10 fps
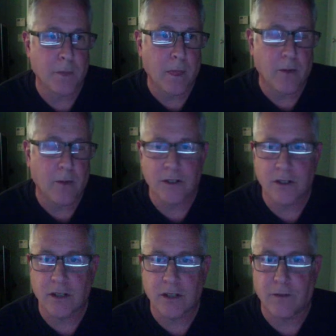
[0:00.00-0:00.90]
We just
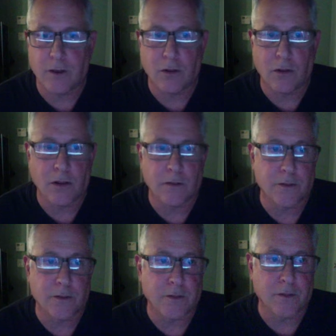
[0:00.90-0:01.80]
kind of follow along for the
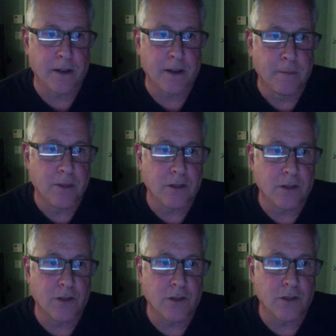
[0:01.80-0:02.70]
ride. So
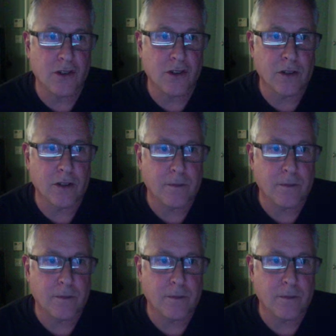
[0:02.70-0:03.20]
this could,